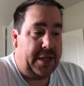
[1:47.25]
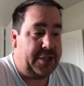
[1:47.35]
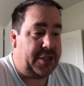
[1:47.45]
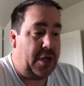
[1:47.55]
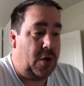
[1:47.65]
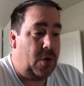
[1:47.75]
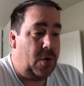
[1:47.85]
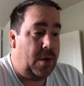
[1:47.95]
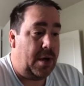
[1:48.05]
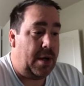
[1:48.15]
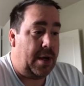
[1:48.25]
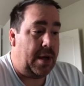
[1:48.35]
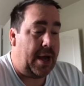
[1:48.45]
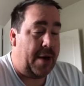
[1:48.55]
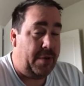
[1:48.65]
So
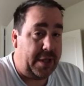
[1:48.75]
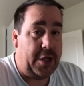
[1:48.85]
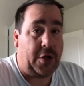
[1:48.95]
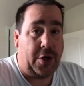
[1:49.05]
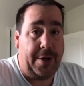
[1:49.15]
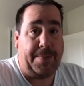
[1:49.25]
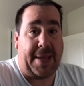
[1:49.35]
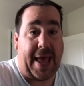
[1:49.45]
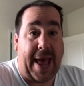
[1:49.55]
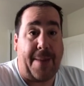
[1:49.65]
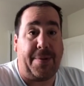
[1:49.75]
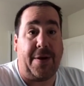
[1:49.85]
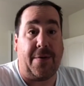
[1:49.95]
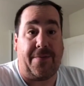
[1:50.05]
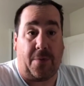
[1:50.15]
I really couldn't be
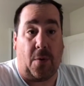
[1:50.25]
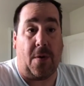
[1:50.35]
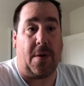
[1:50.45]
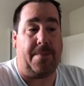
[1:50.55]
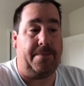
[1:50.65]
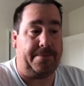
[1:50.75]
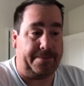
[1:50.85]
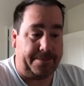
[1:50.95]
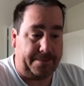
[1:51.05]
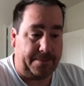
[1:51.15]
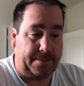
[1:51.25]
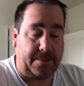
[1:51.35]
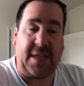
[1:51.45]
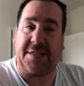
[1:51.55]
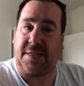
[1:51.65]
happier for
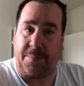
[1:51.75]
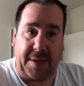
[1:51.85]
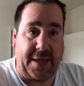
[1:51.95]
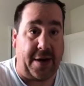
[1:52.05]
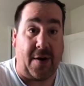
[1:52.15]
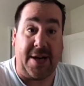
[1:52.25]
this to be here.